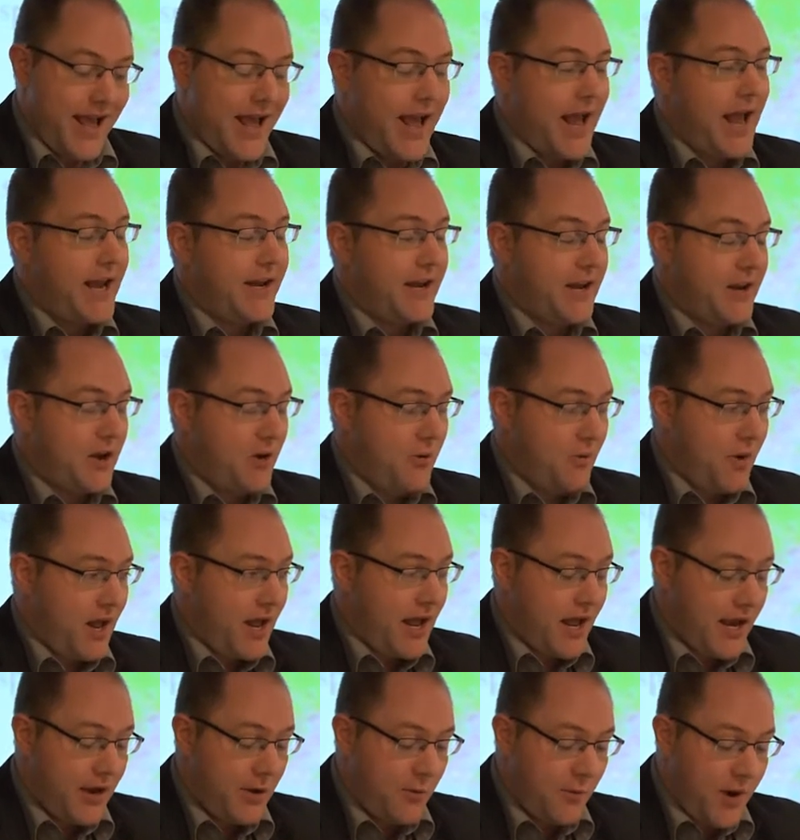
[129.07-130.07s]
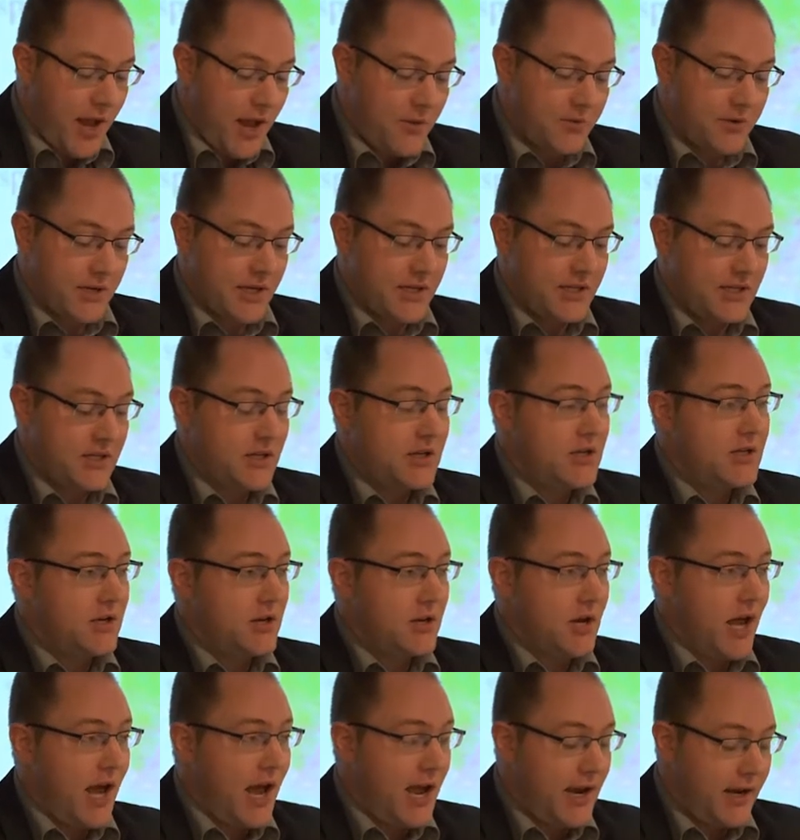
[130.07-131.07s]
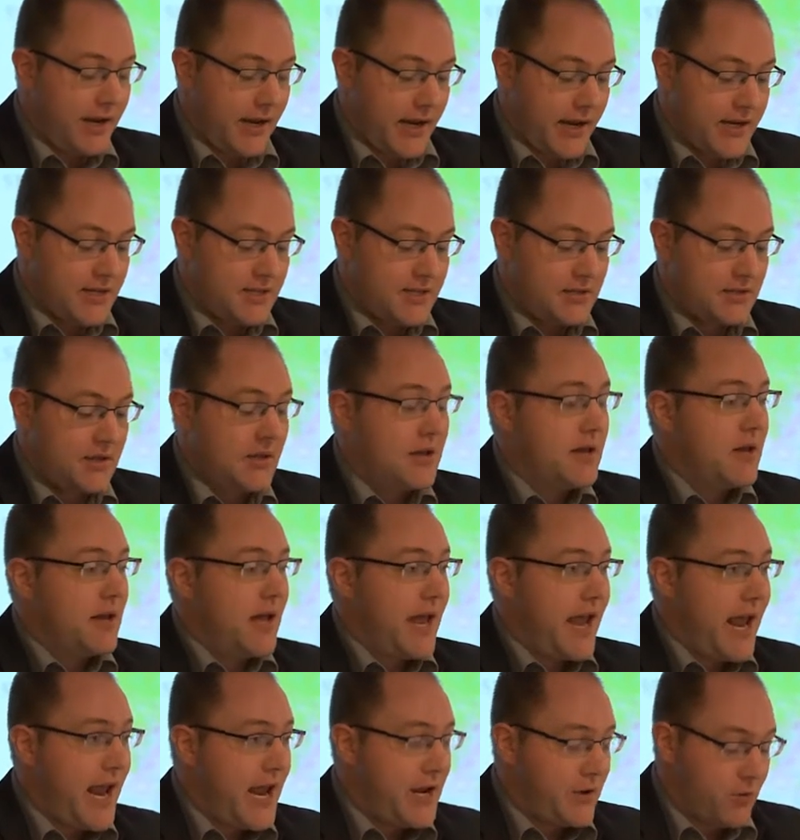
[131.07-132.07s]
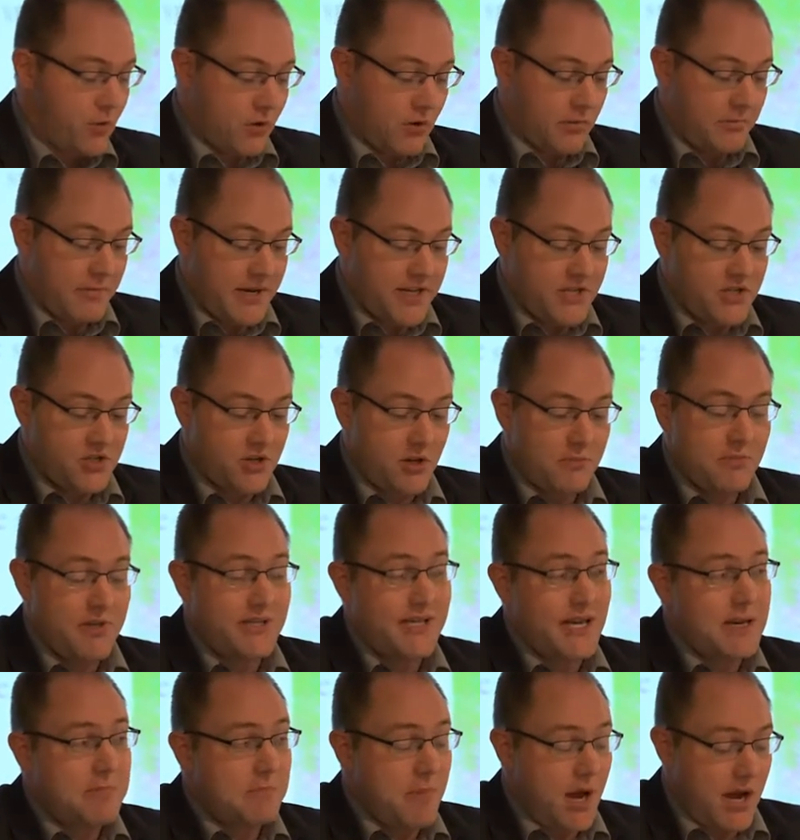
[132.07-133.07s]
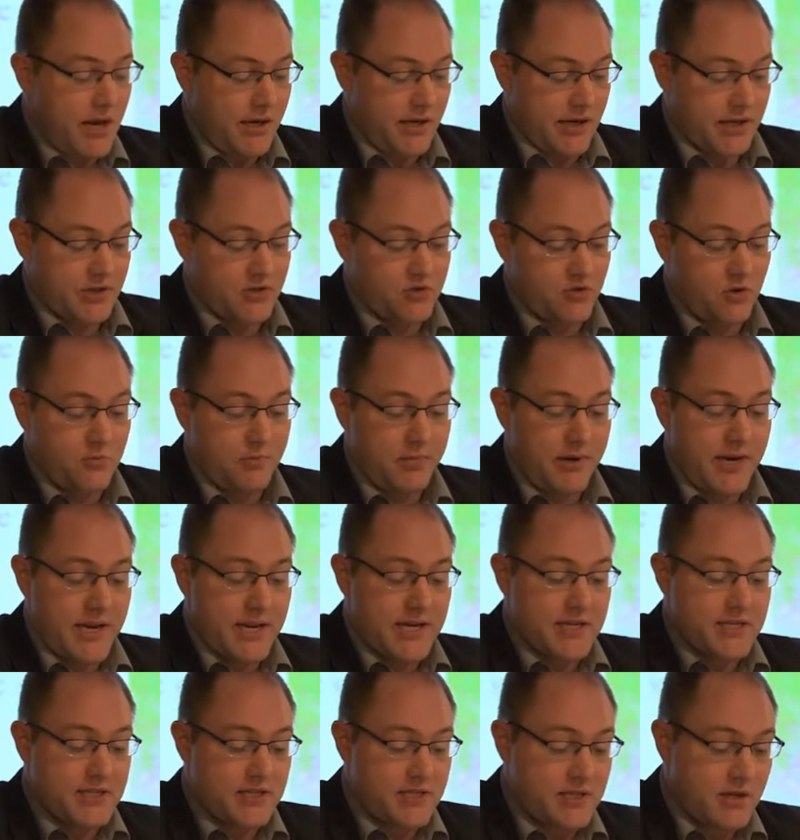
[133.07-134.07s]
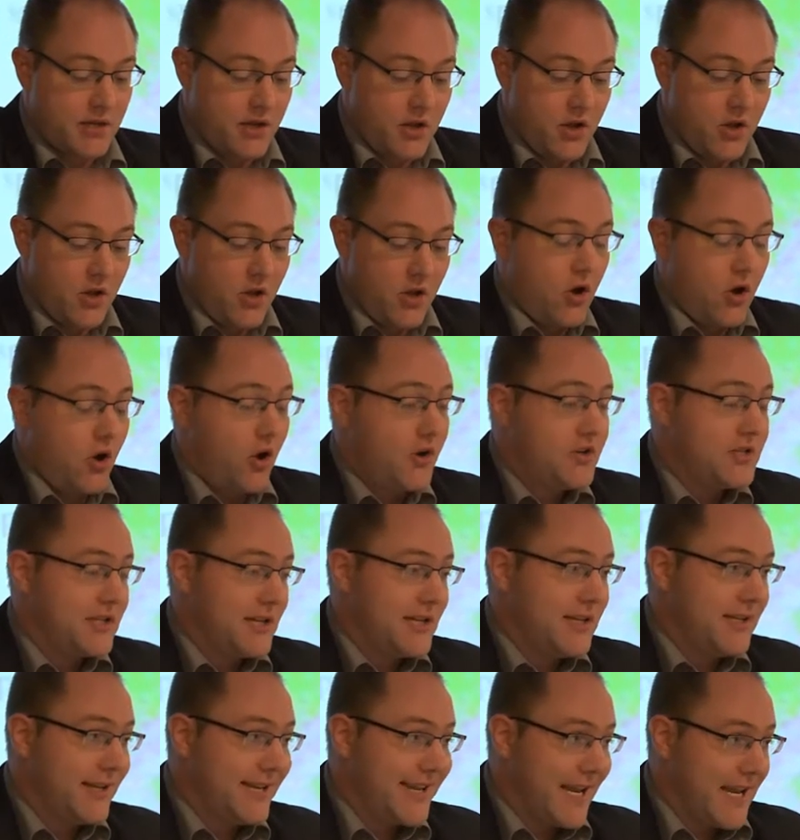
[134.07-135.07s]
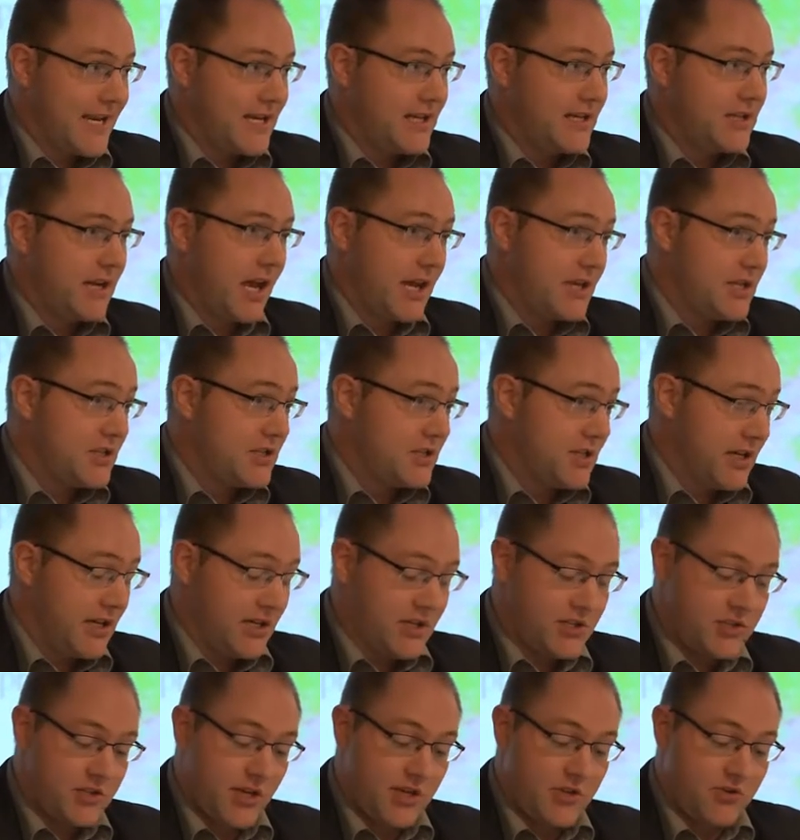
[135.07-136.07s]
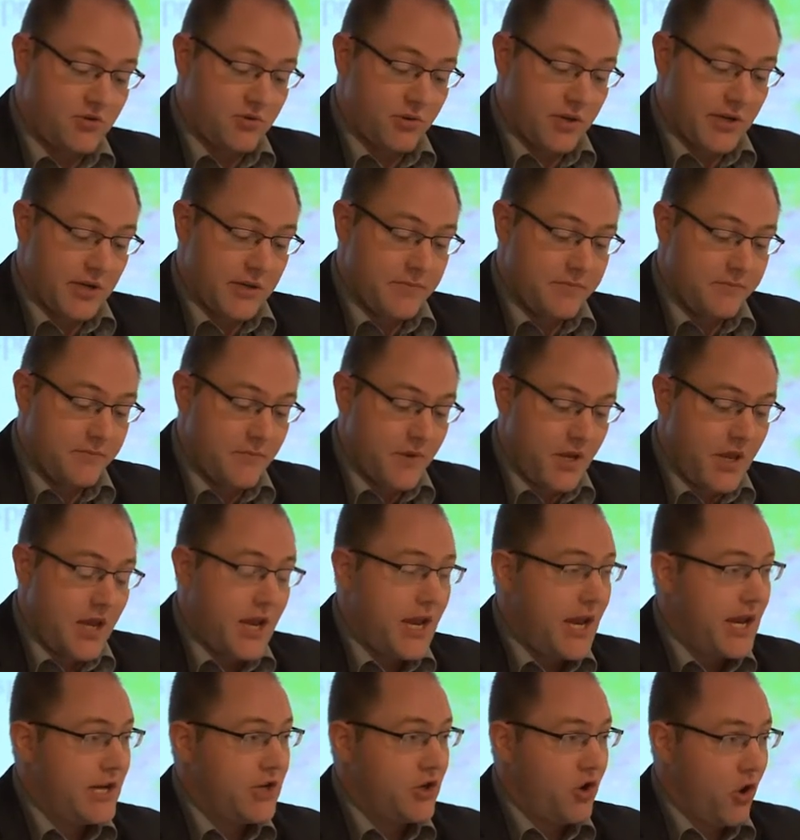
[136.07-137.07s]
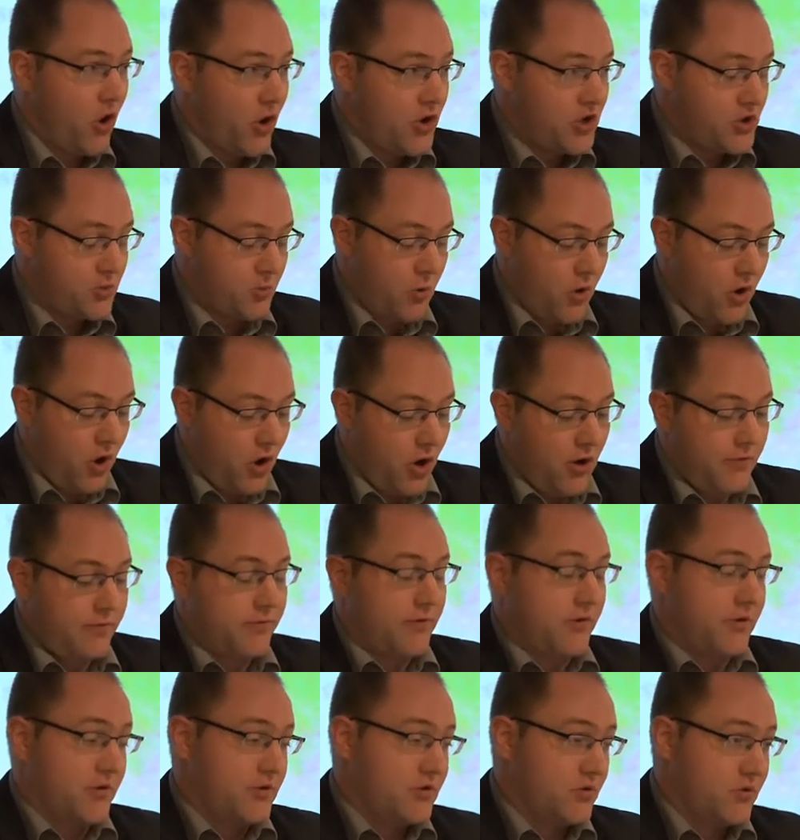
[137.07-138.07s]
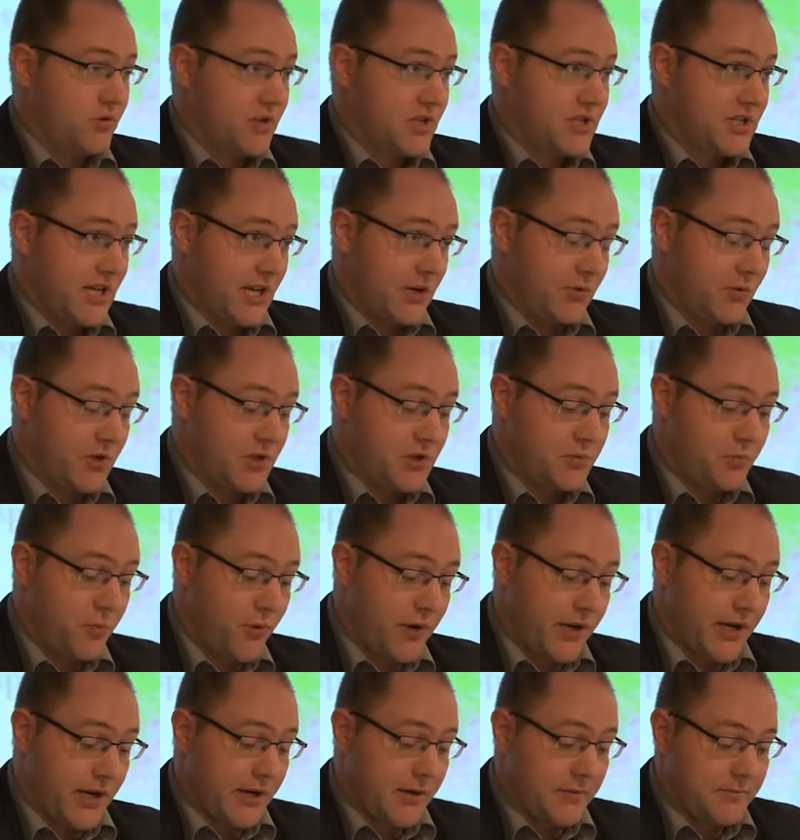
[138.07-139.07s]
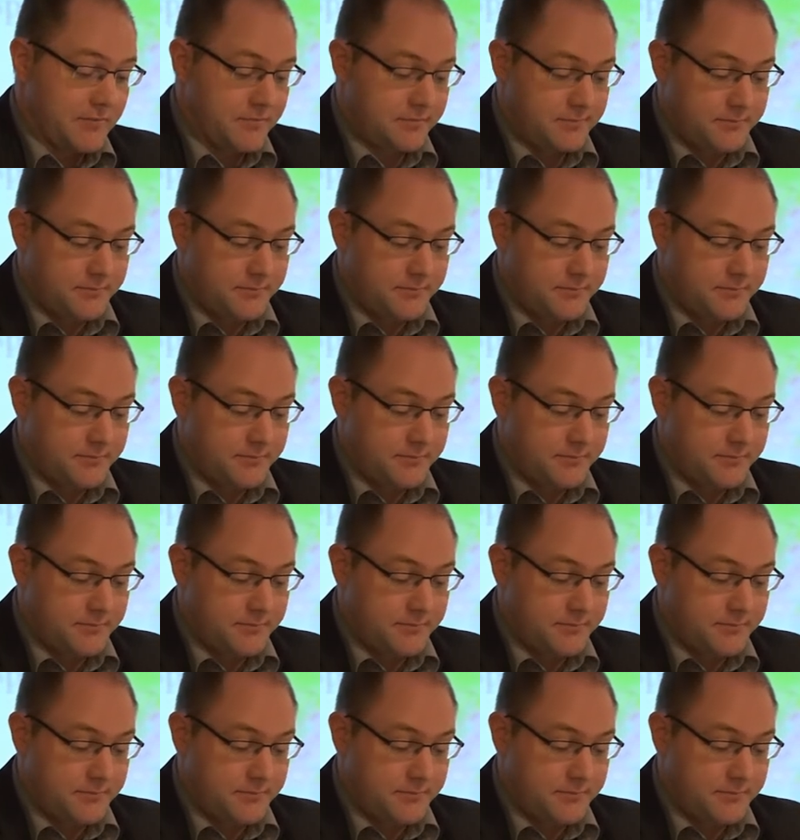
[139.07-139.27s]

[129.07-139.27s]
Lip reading: and around it the island's annual Midsummer Day market took place until the late 19th century, and coins were offered to the sacred spring.